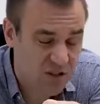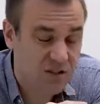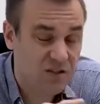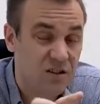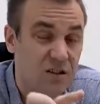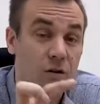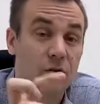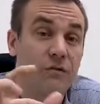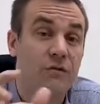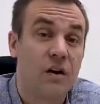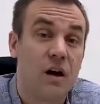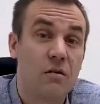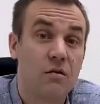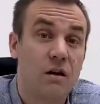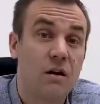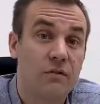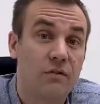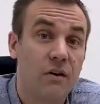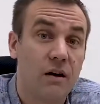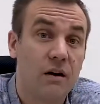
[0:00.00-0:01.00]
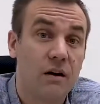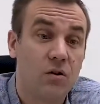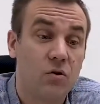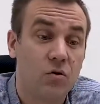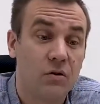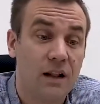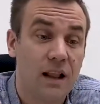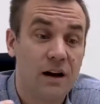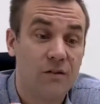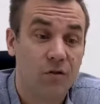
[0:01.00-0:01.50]
is still a very, very
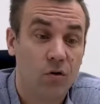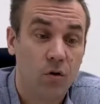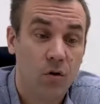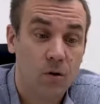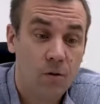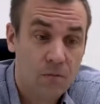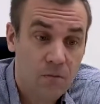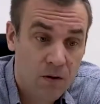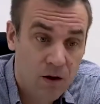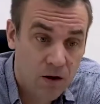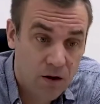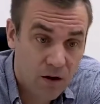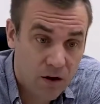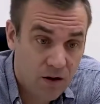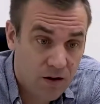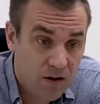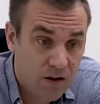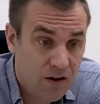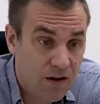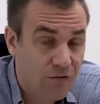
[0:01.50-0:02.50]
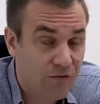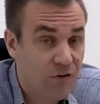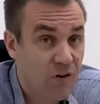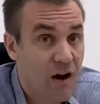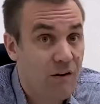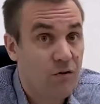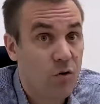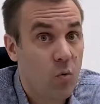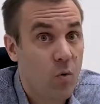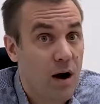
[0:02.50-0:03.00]
good level. If you
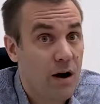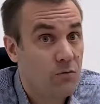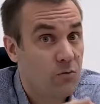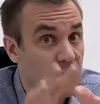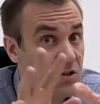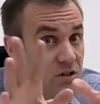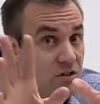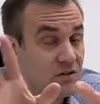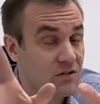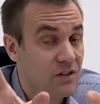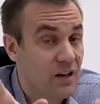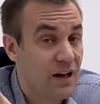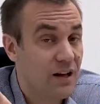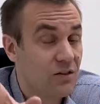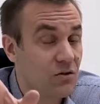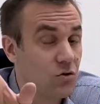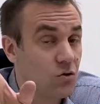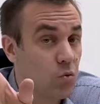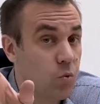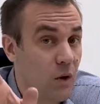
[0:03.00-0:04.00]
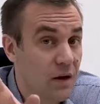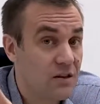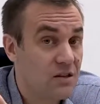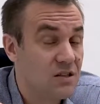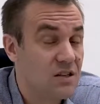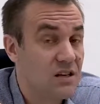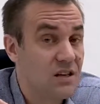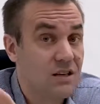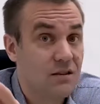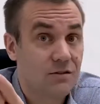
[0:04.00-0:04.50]
have a wine which is 10,
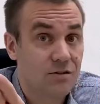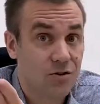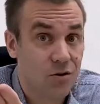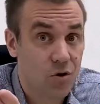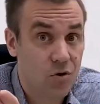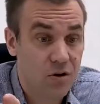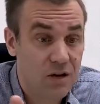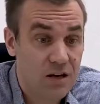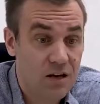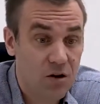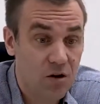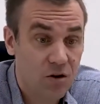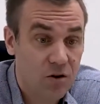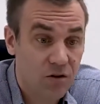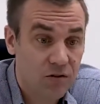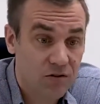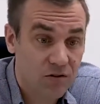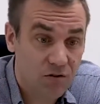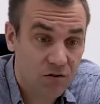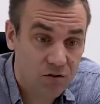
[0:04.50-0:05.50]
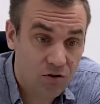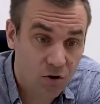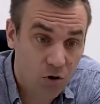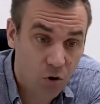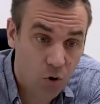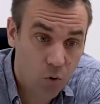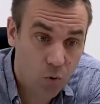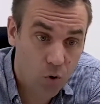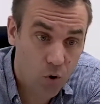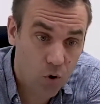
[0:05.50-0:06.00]
20, 30 years, the
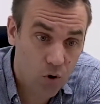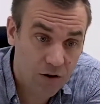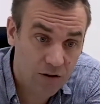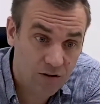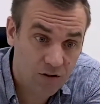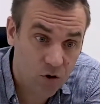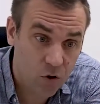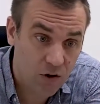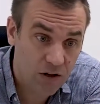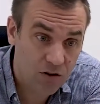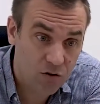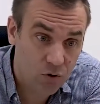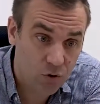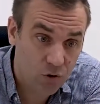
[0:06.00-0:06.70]
lower it's going to